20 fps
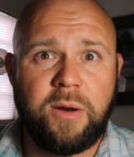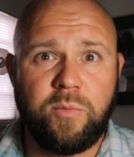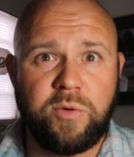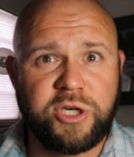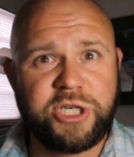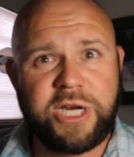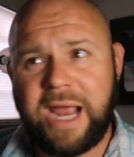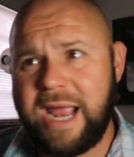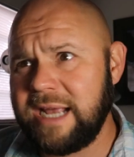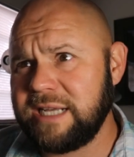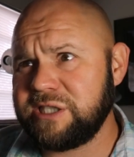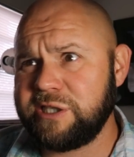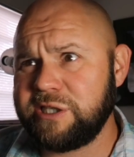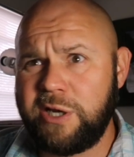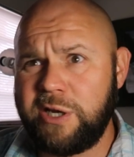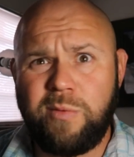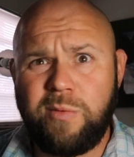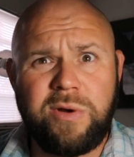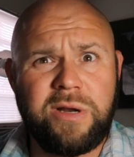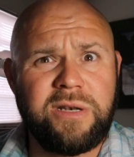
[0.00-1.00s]
In which case,
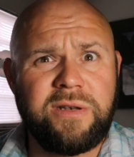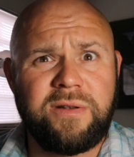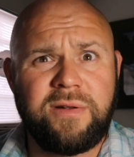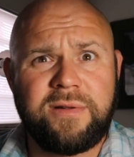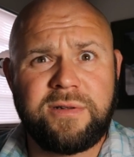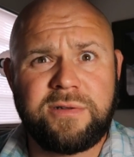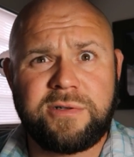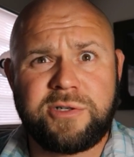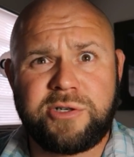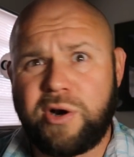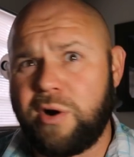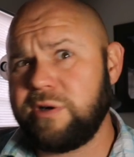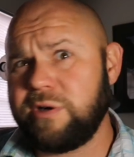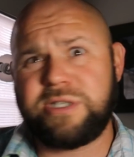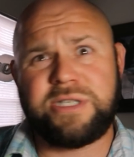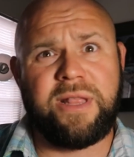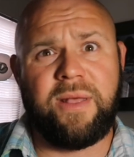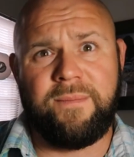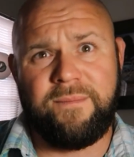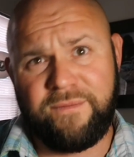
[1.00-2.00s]
you would
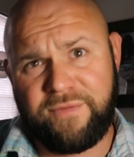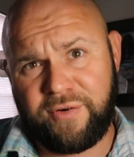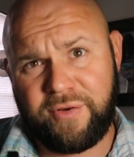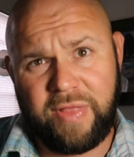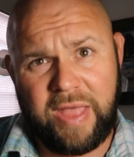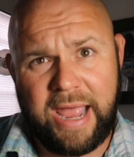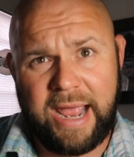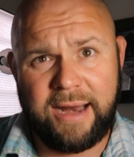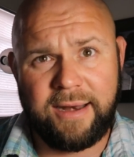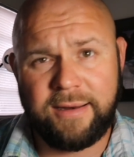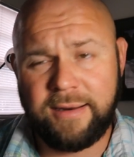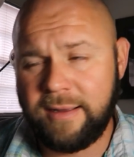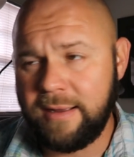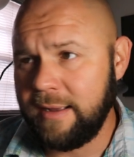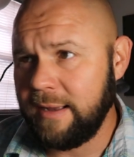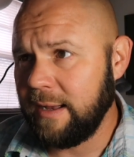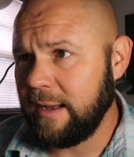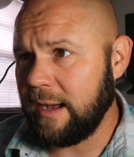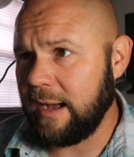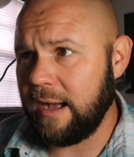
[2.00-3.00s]
charge them for that.
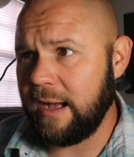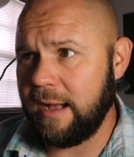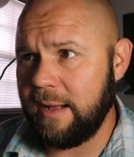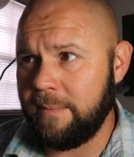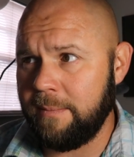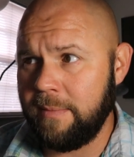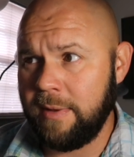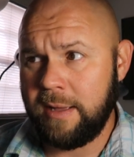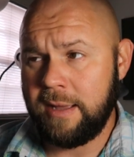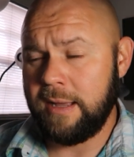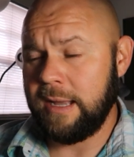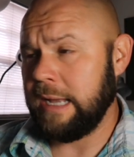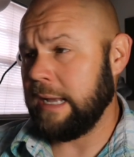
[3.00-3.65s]
Um,